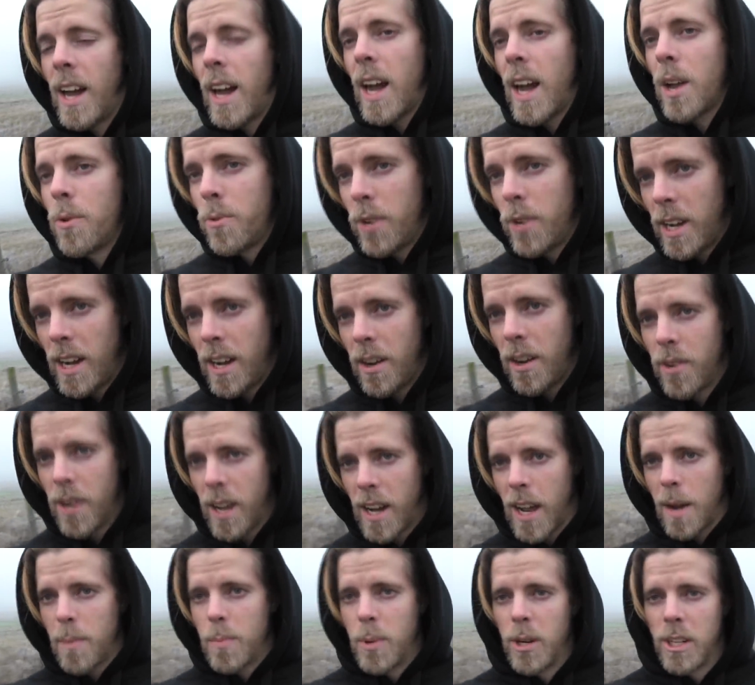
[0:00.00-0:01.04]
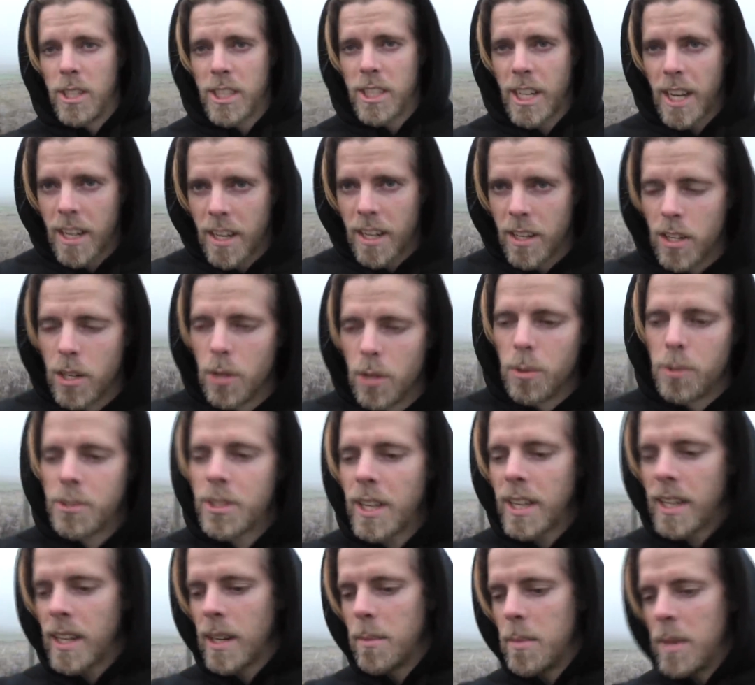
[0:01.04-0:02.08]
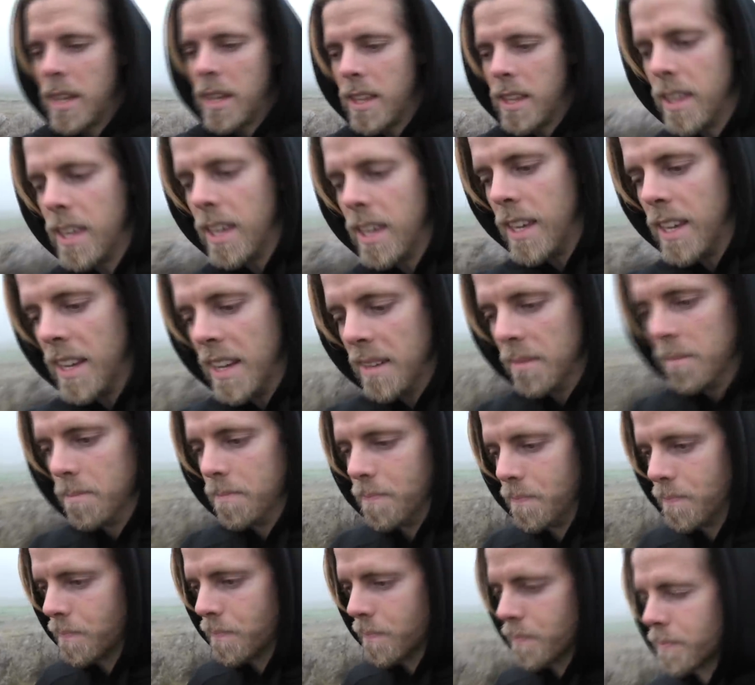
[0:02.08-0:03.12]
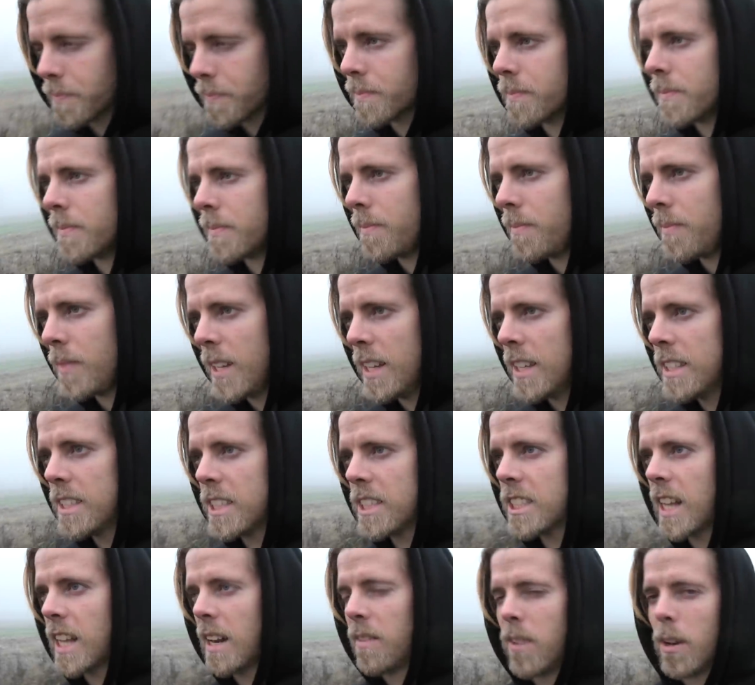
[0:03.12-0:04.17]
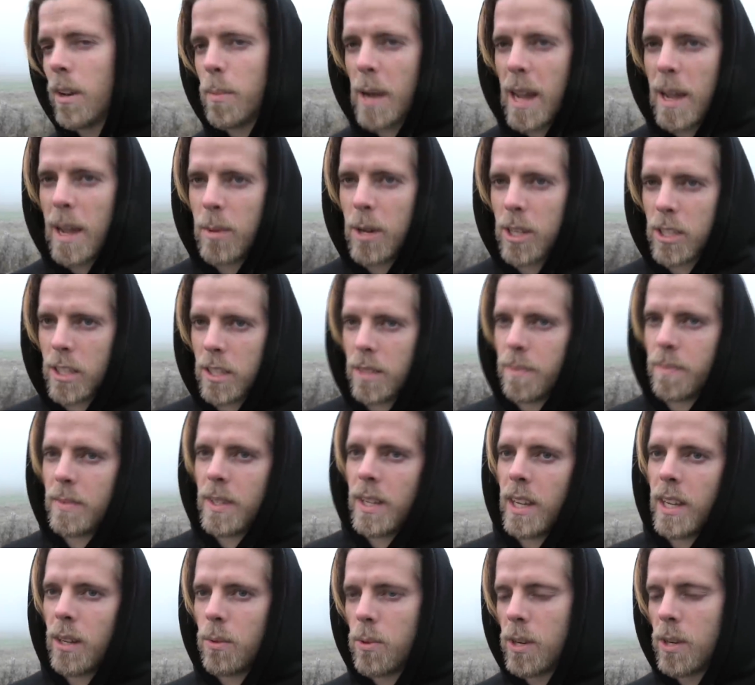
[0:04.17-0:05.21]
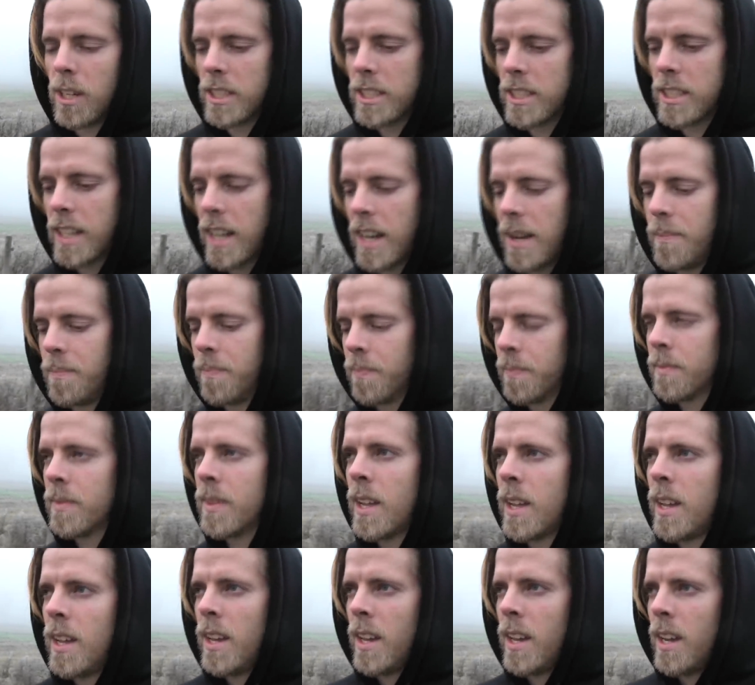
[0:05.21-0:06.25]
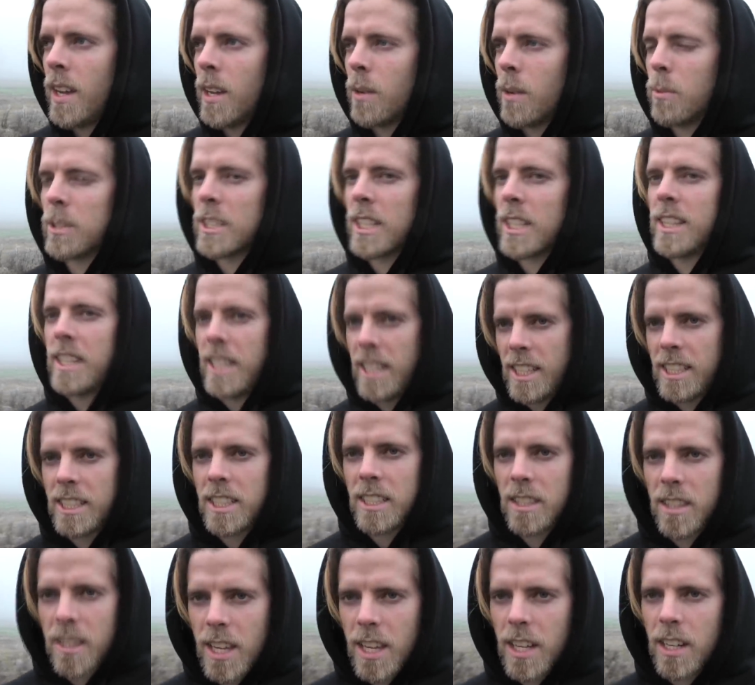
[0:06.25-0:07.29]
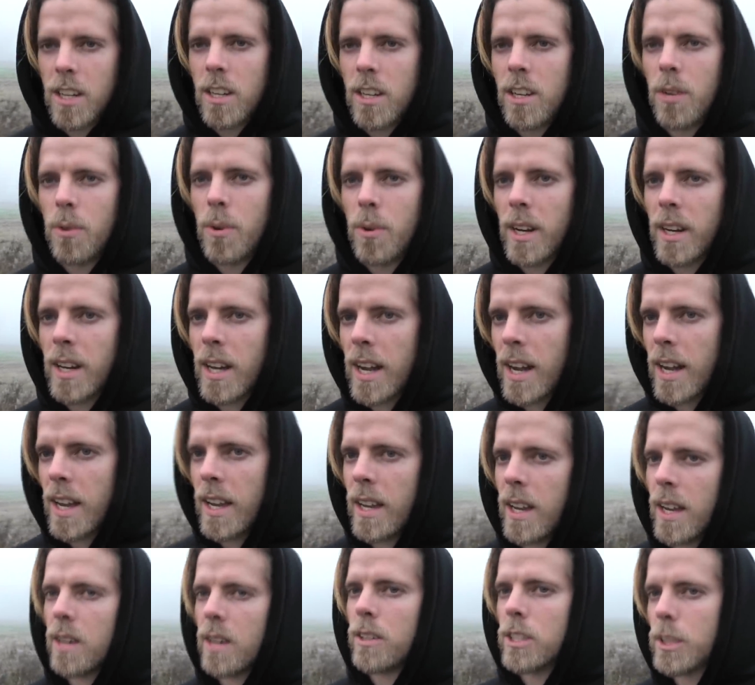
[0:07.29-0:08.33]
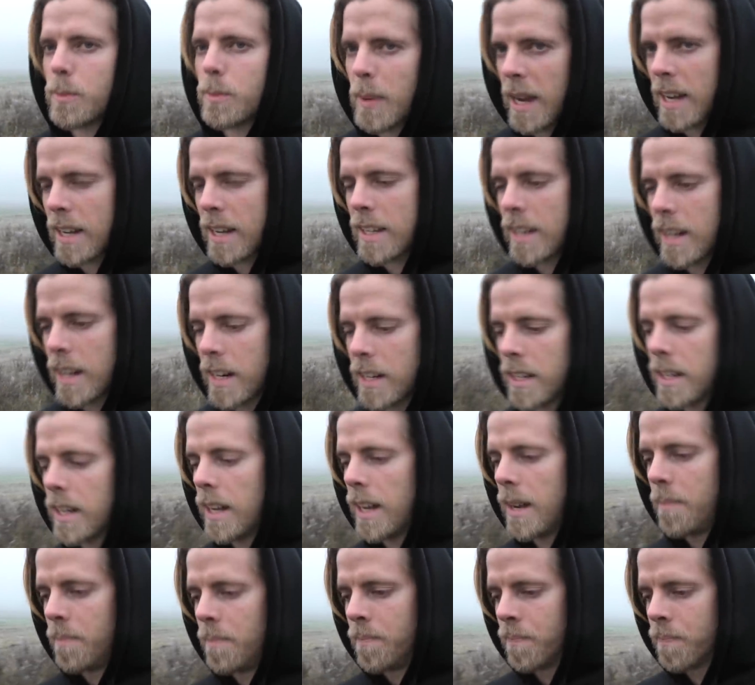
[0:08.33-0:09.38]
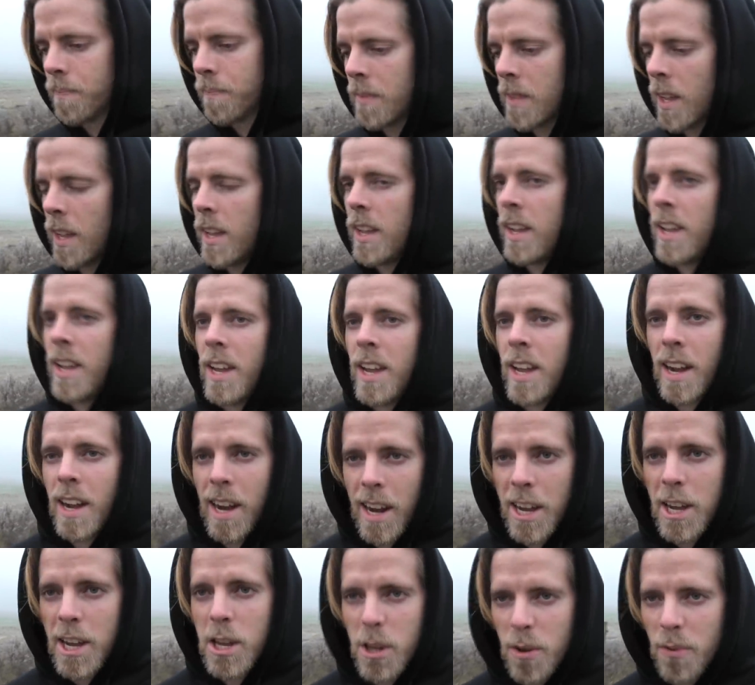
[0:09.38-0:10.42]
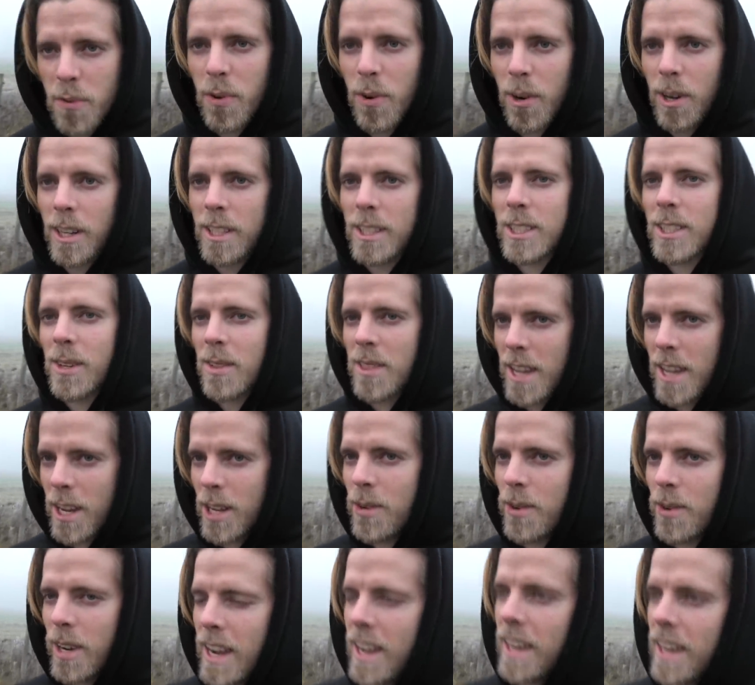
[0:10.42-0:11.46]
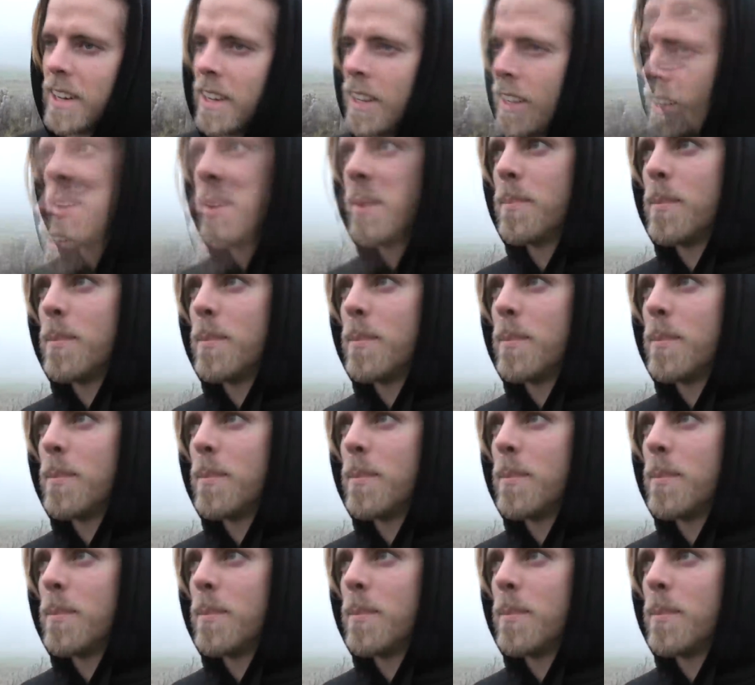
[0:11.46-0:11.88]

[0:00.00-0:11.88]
I really, really appreciated you sending the silver play button. It was a decent thing to do, and I respect and like you for it, so thank you again.